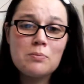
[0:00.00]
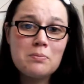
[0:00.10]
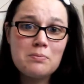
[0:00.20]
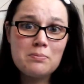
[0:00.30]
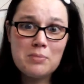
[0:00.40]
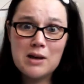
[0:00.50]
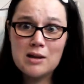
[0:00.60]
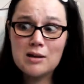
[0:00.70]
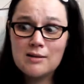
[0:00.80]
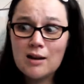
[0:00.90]
being
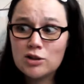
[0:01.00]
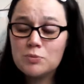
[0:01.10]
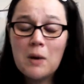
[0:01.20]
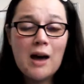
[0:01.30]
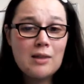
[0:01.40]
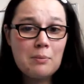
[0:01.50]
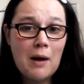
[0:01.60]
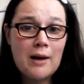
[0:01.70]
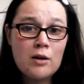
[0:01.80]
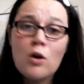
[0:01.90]
attached by the bike,
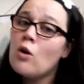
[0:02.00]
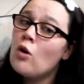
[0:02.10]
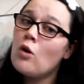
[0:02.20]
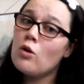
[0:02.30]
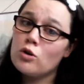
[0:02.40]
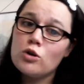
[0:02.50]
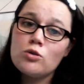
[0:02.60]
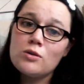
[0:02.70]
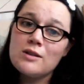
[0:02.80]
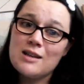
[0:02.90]
or you could
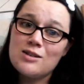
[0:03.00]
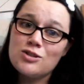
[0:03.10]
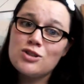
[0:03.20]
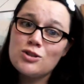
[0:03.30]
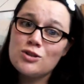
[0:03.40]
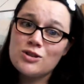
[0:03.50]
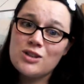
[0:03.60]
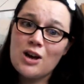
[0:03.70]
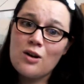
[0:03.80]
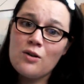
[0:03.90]
injure yourself